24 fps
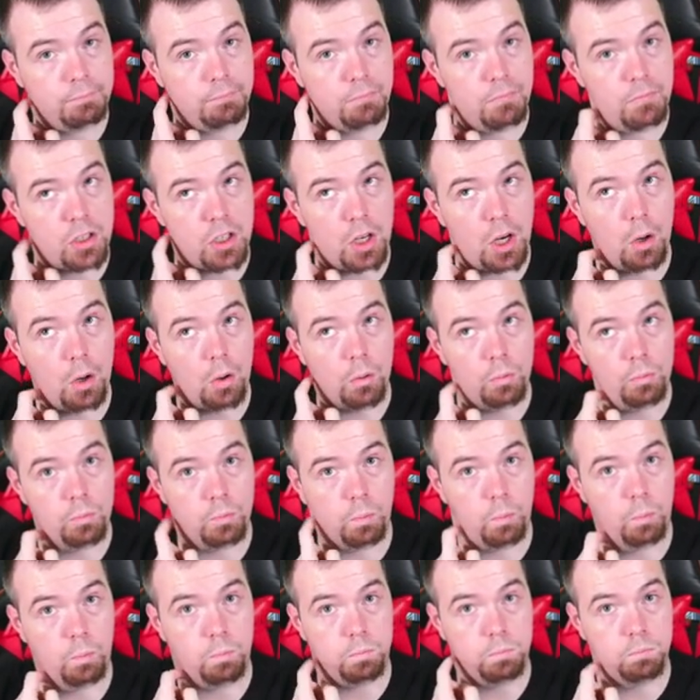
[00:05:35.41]
So,
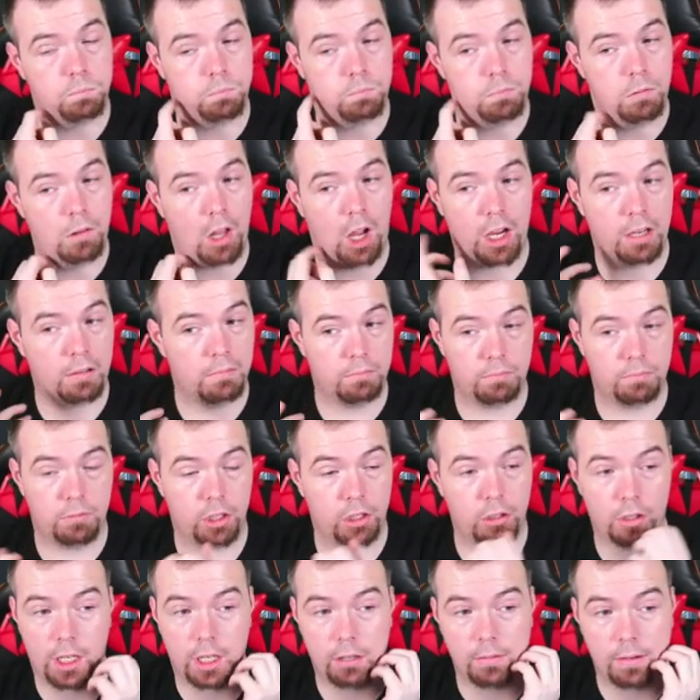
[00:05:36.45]
like, you're
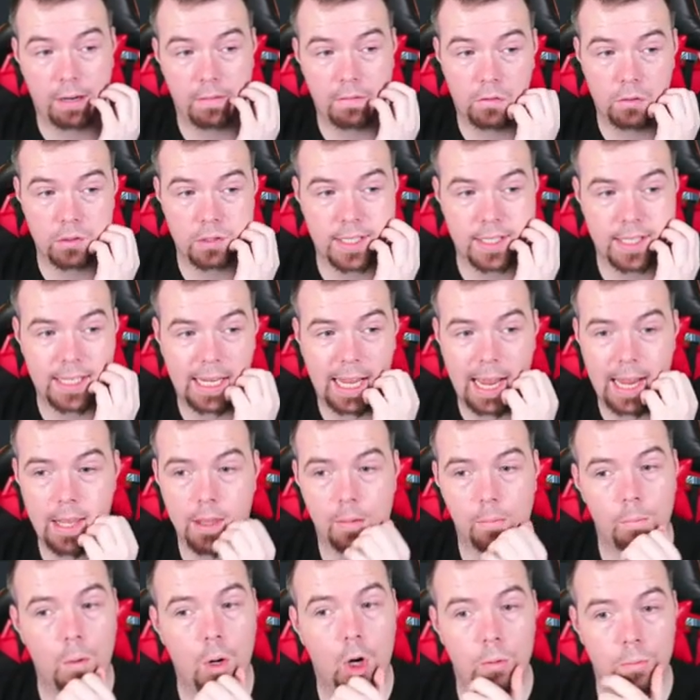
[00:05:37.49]
looking around 14K at
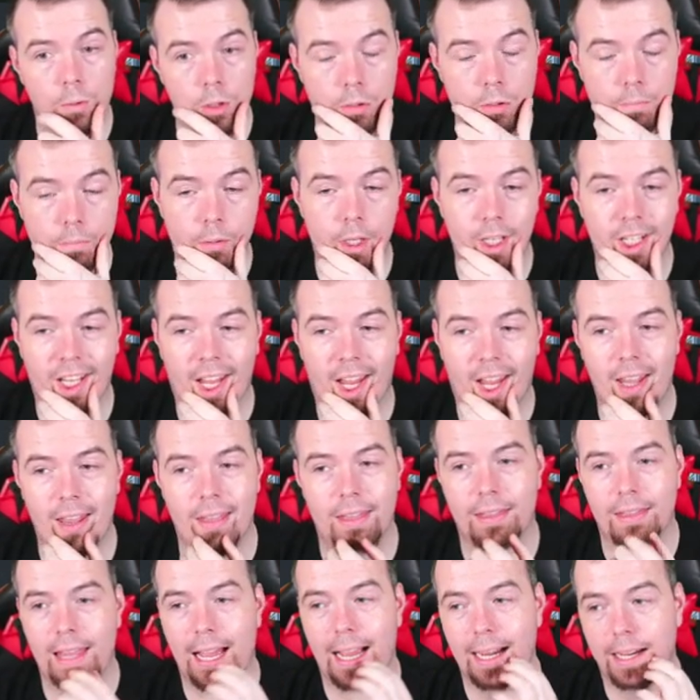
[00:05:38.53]
the moment, but
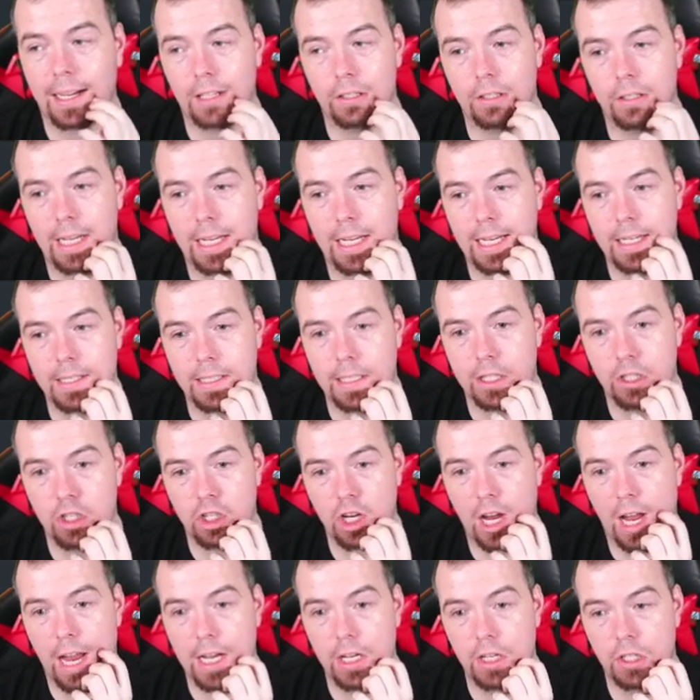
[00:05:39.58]
again, that could easily
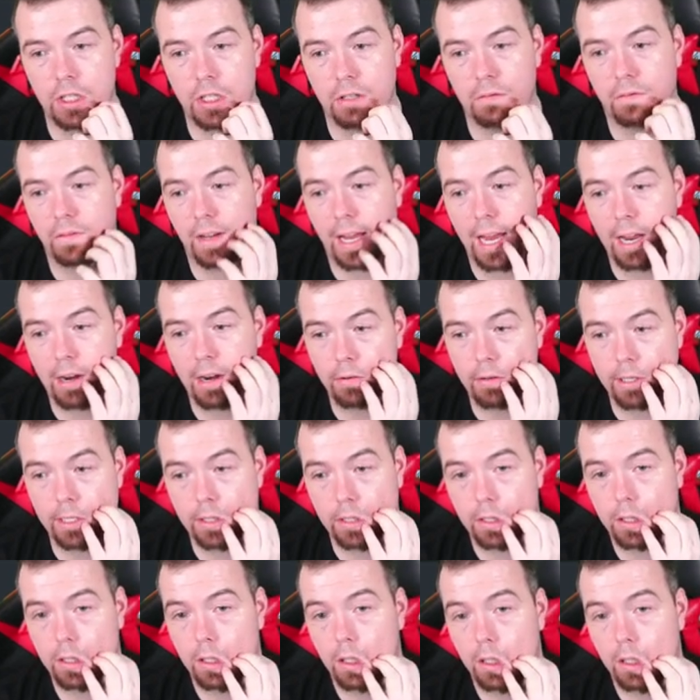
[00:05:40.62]
change. It varies.